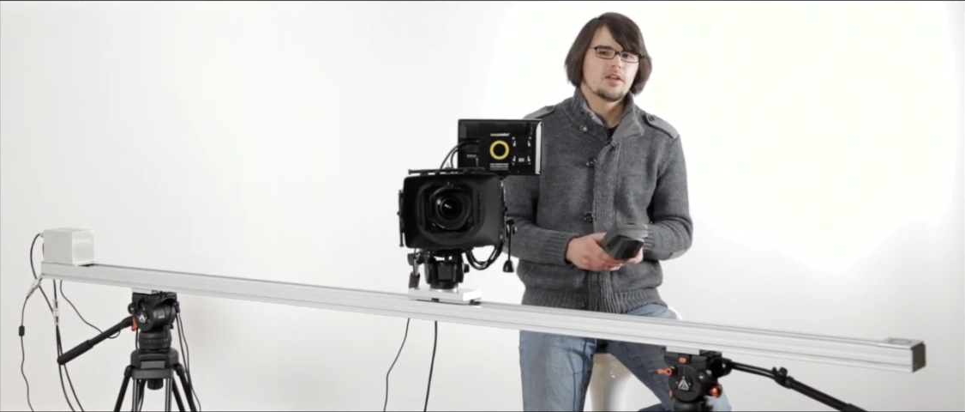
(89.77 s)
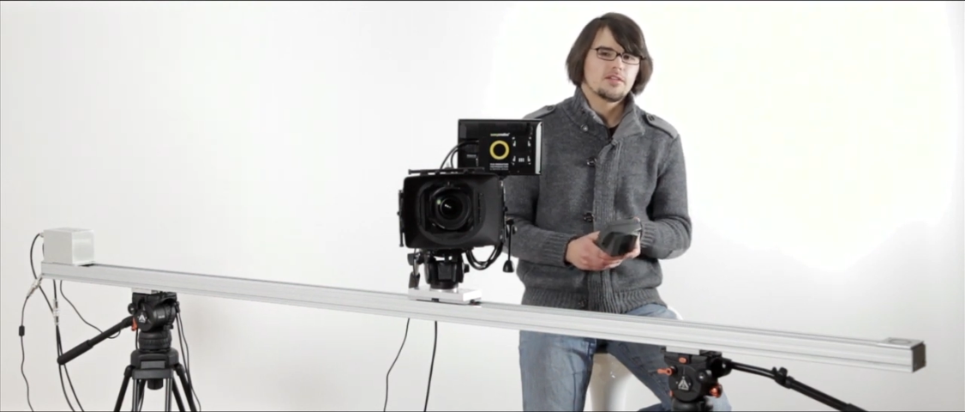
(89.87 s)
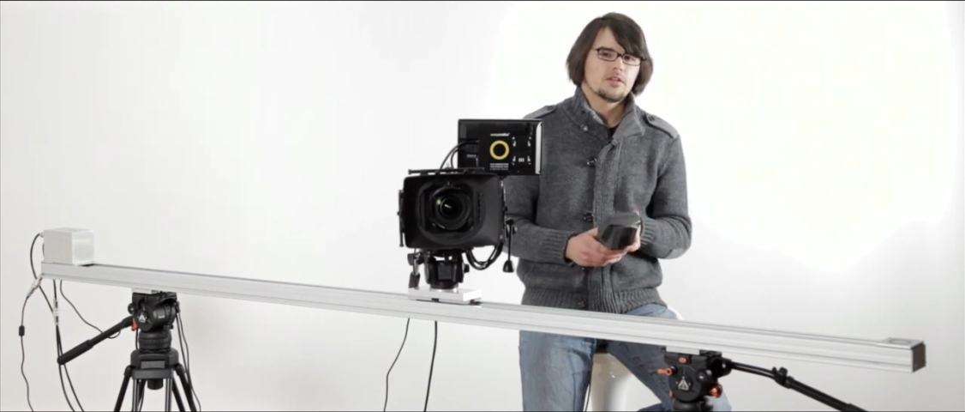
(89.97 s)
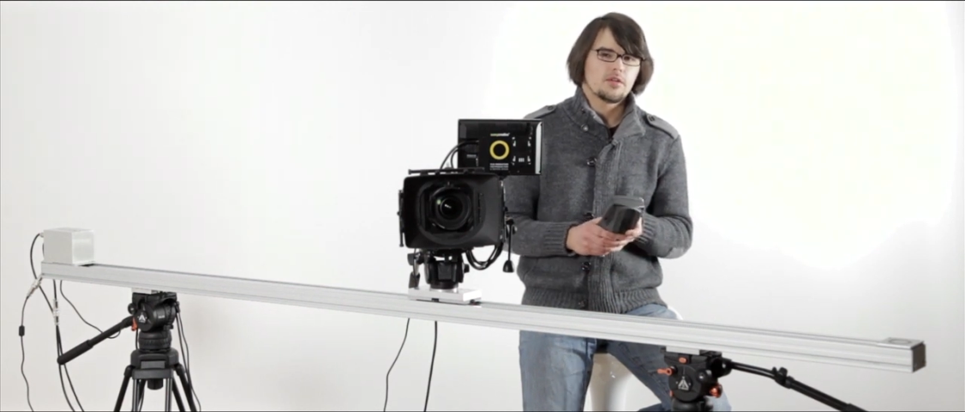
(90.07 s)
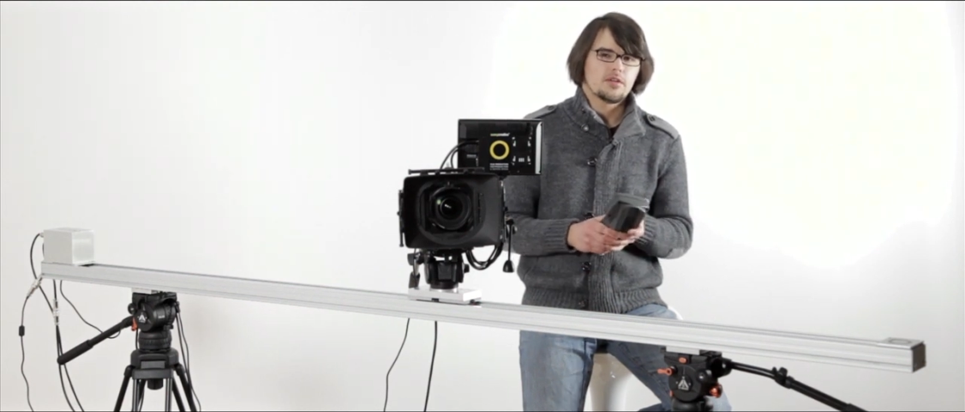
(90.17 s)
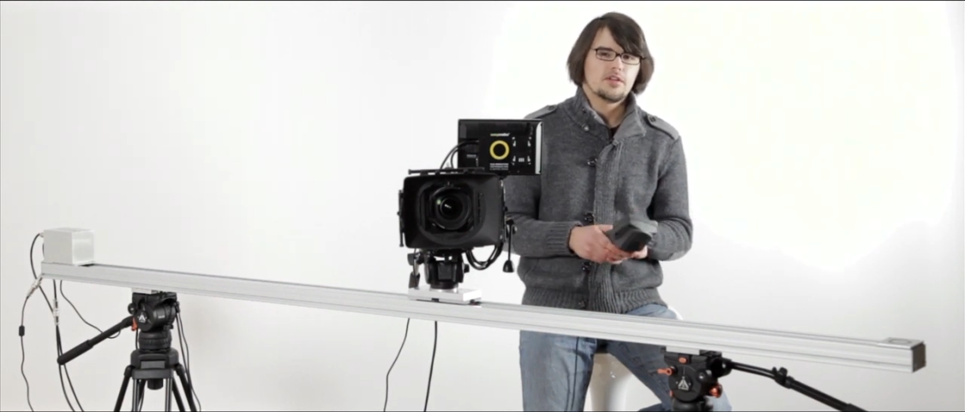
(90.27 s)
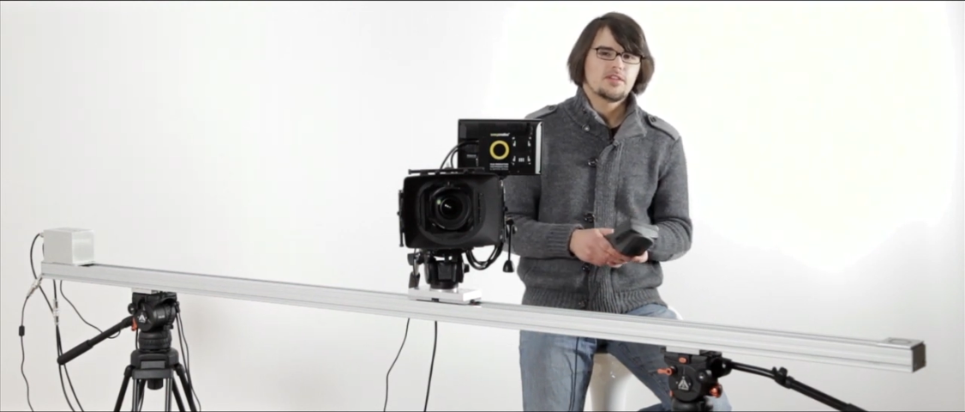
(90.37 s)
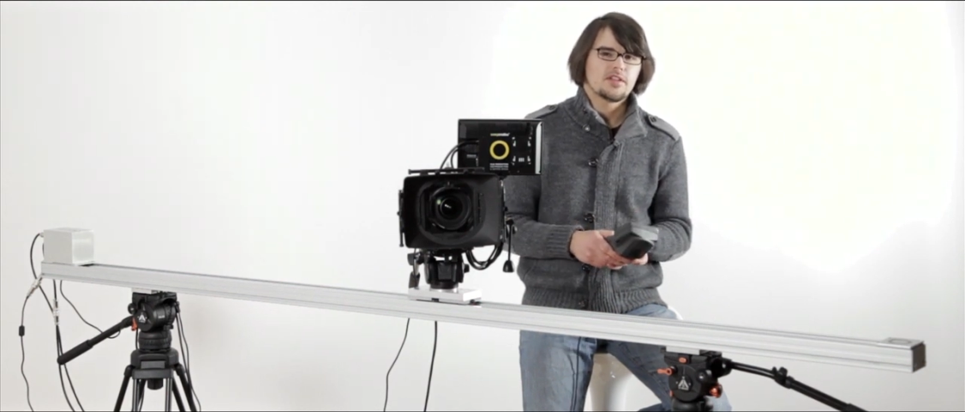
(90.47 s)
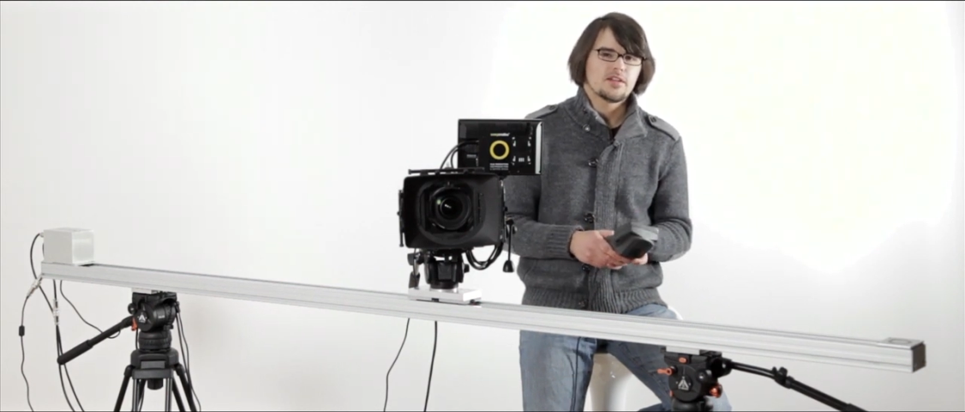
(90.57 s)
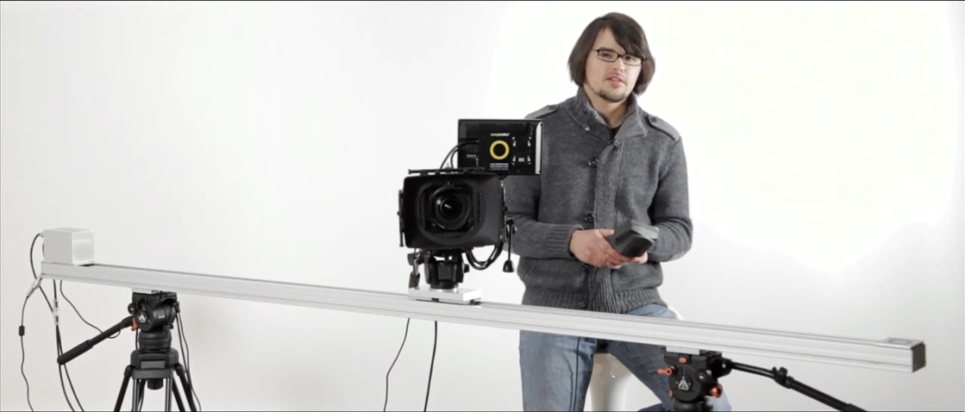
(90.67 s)
So the
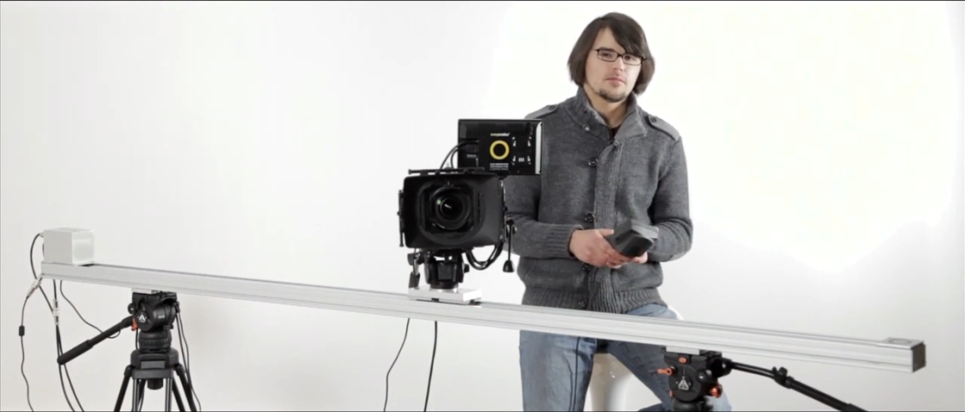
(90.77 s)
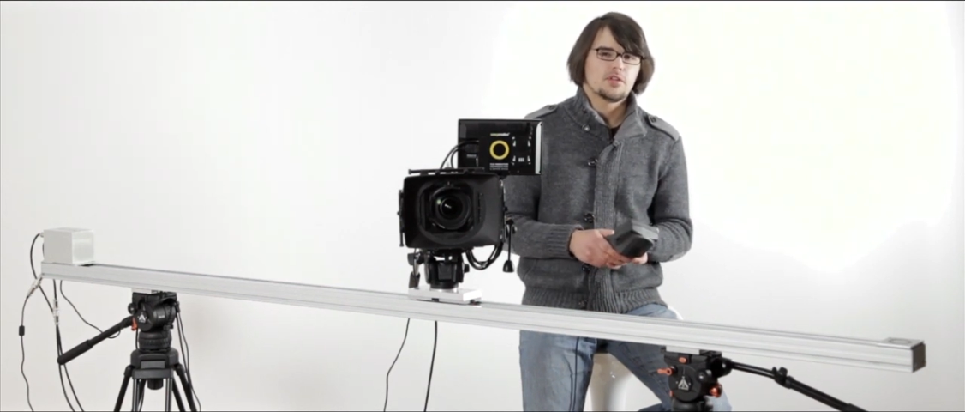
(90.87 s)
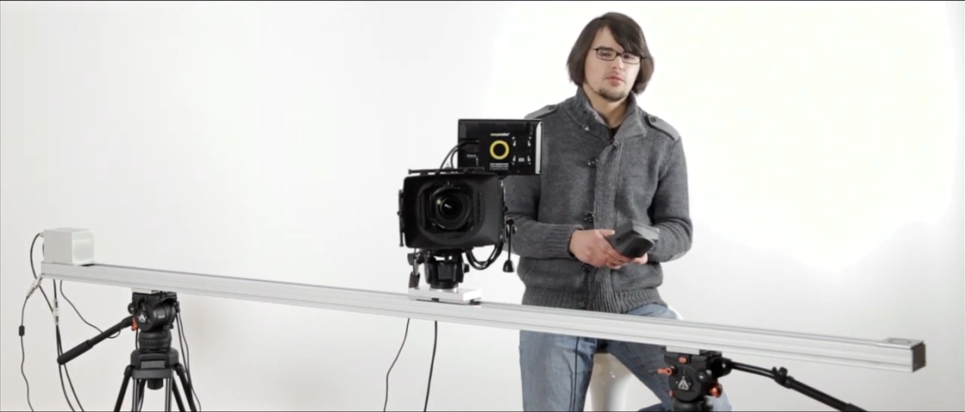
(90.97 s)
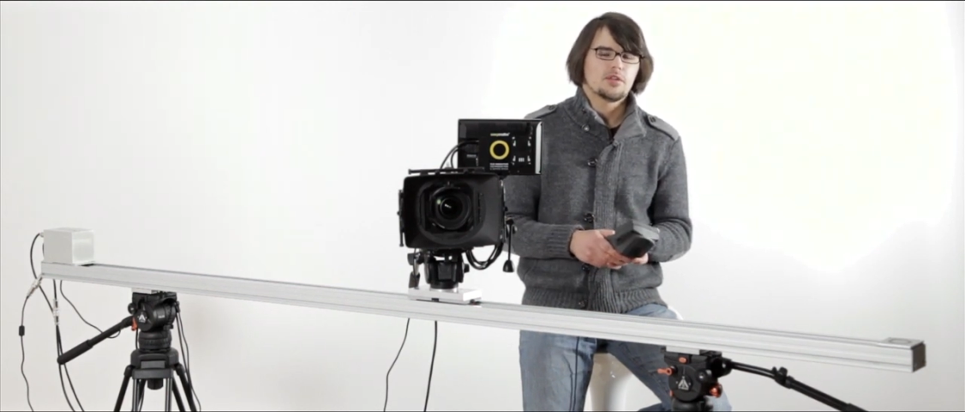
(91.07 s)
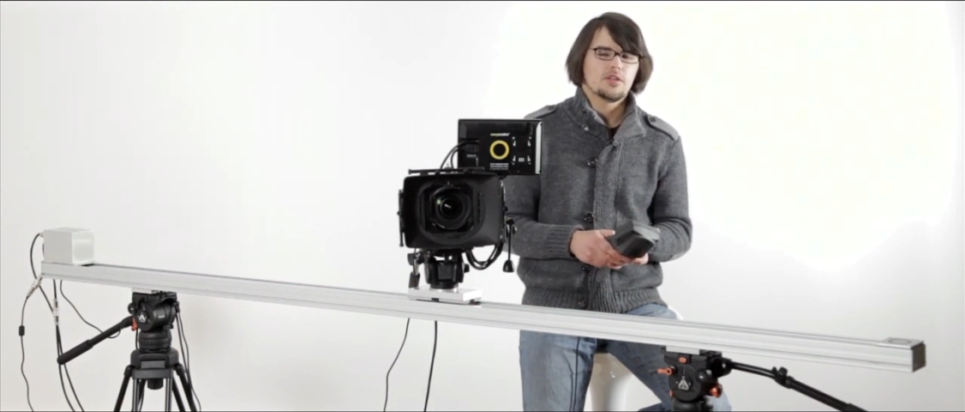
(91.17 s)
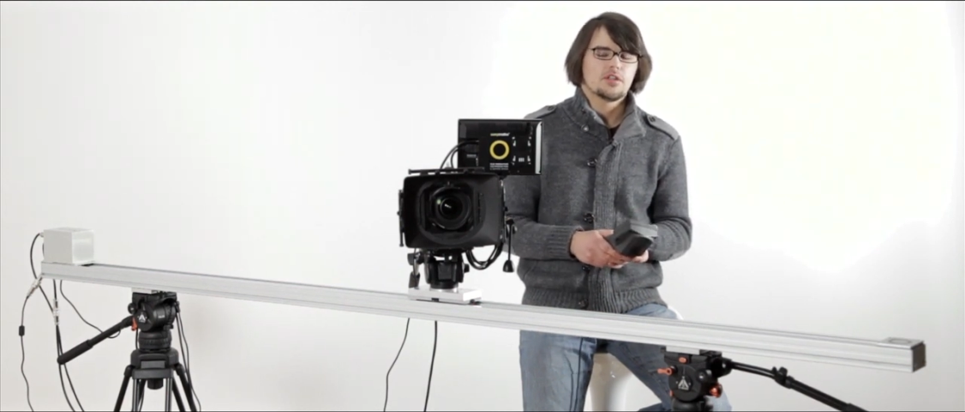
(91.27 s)
distance between